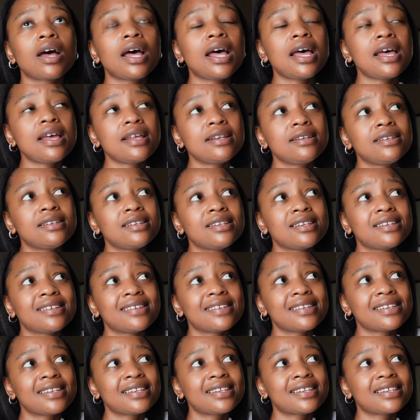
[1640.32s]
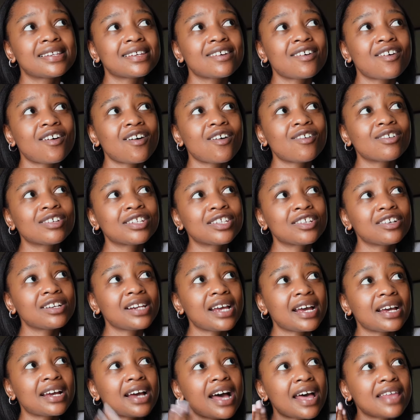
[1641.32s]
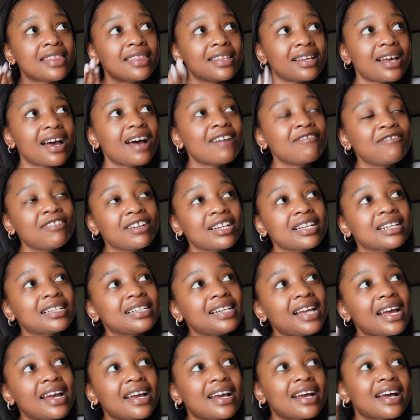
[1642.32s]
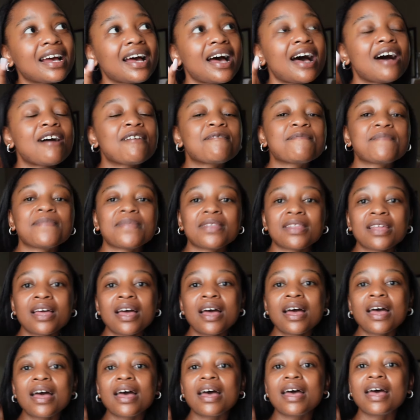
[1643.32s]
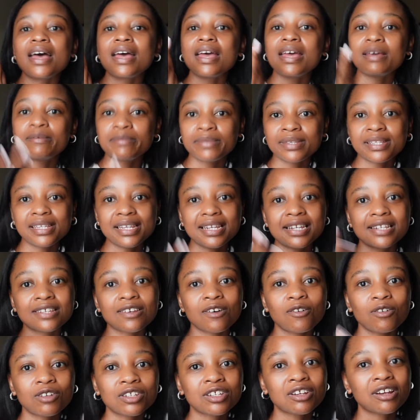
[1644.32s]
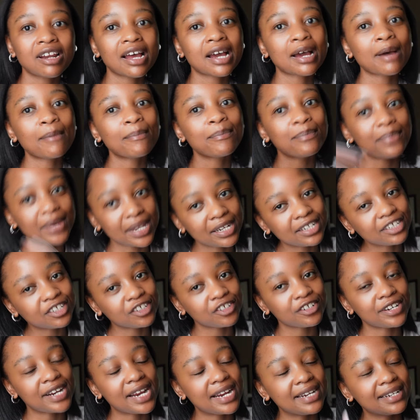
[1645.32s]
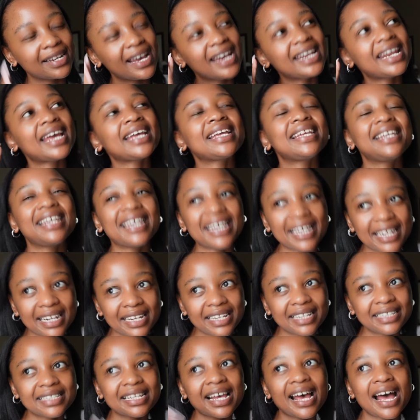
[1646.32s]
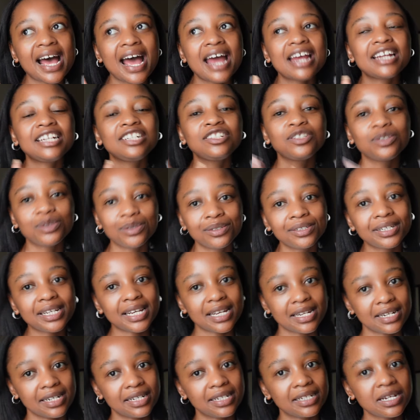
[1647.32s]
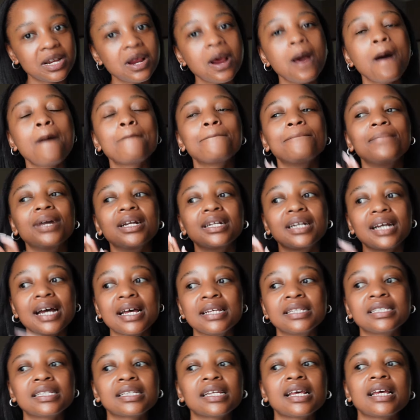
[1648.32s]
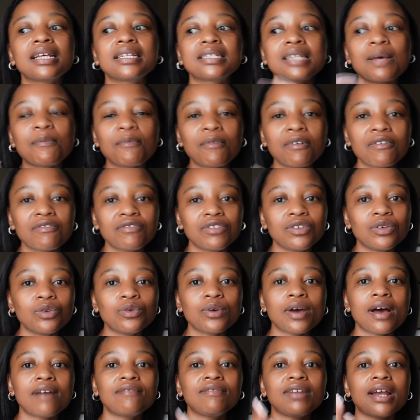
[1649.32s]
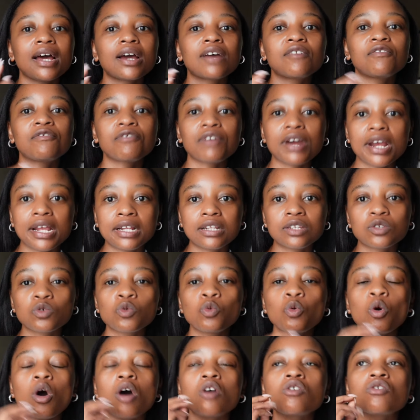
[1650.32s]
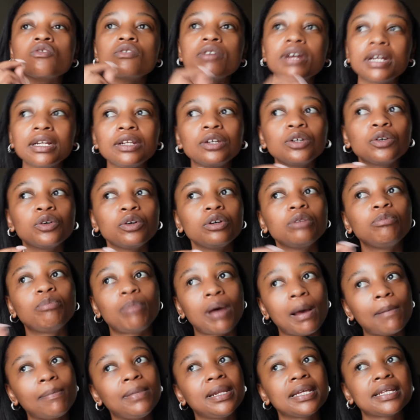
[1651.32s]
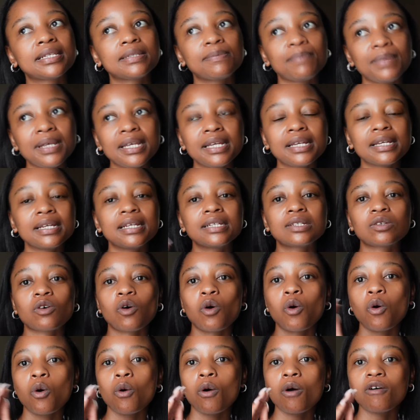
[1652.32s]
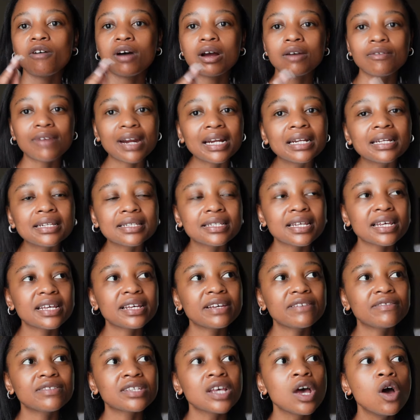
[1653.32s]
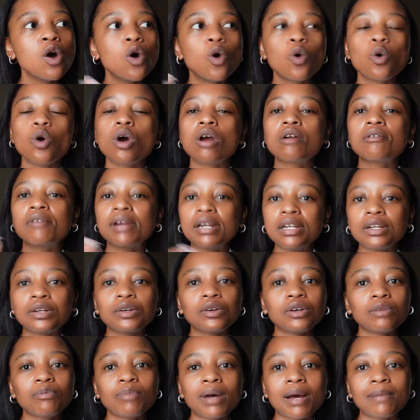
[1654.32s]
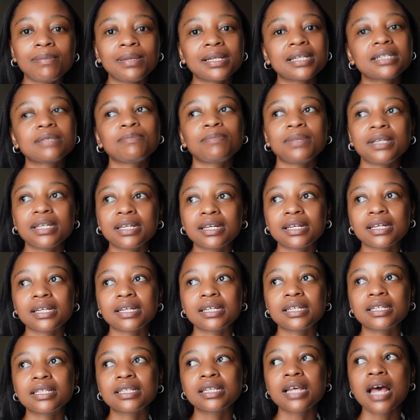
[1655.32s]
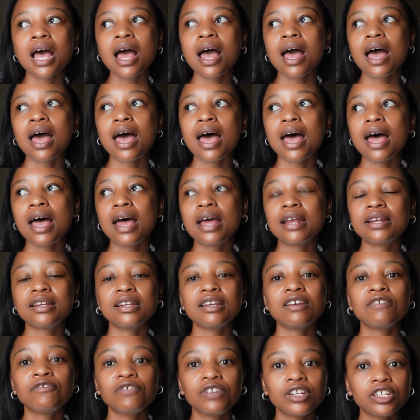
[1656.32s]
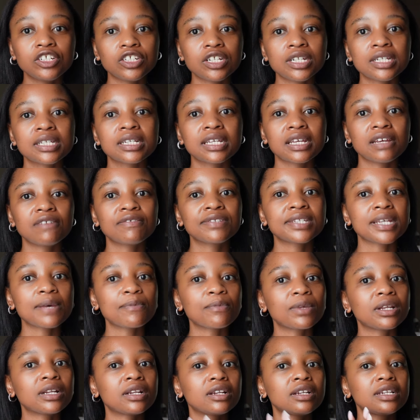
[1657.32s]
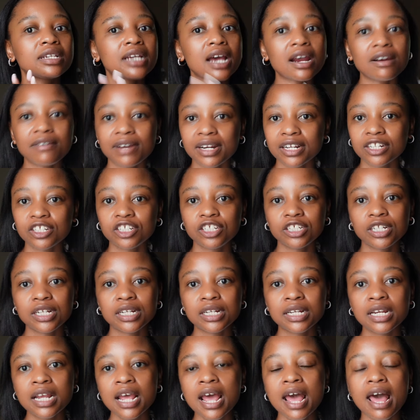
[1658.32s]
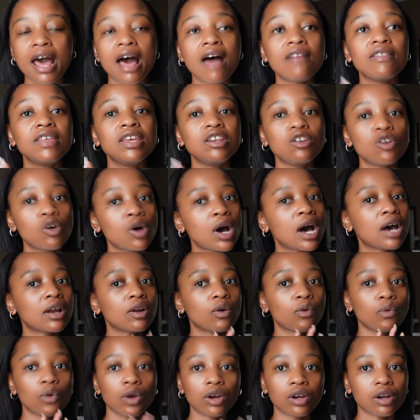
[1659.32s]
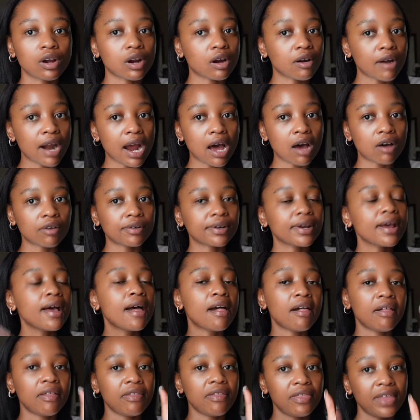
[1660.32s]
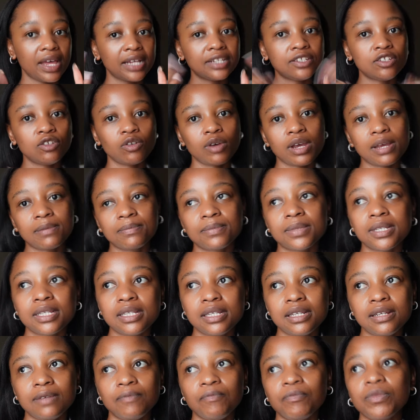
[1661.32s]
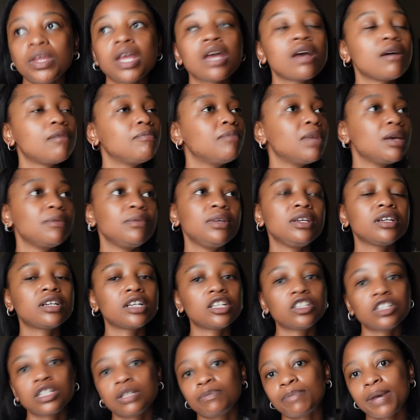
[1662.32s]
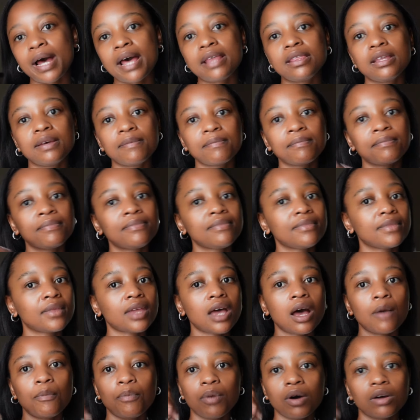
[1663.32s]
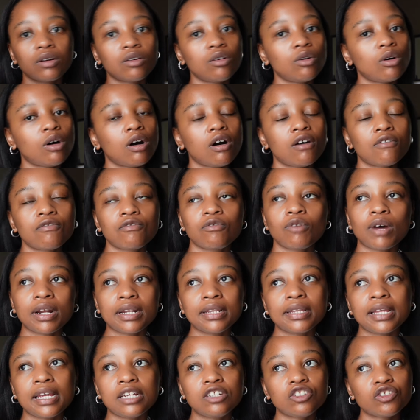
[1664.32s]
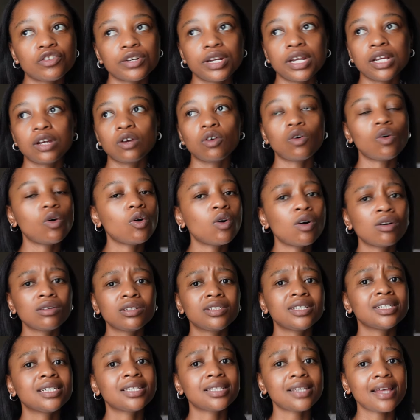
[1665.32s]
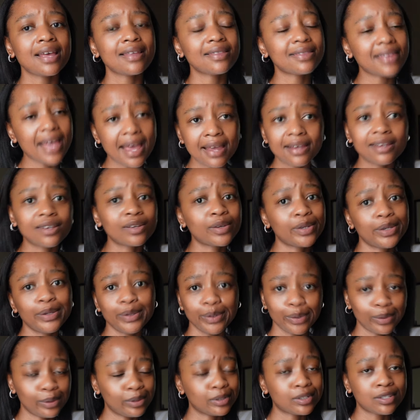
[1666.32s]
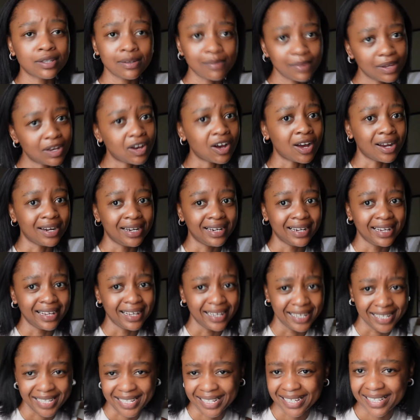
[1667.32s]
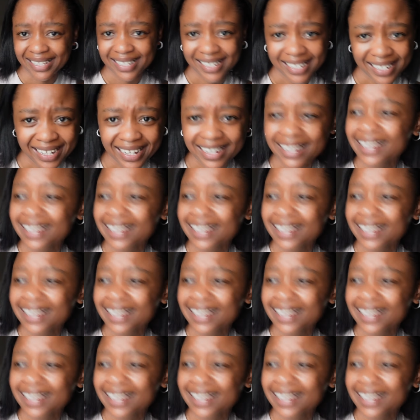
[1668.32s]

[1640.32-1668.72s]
And also like I think like MCs are also like a big trend, and I get it, I do get it. But guys, some of you have like friends who are really good public speakers, or relatives who are really good public speakers, and if you just give someone direction and they know how to work a crowd, that's your MC. Maybe you can just buy them a bottle of what they drink, or just say thank you, to be honest.